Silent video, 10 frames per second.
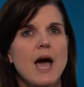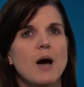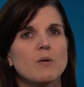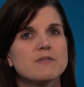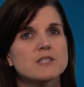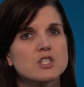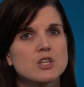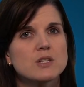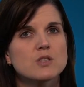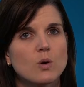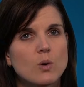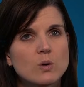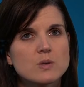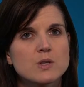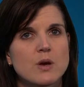However, students
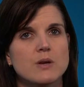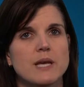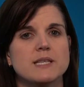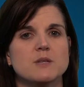also need